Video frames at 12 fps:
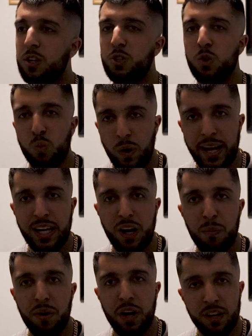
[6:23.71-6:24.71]
to wake
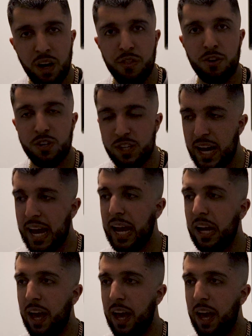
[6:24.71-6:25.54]
up another day,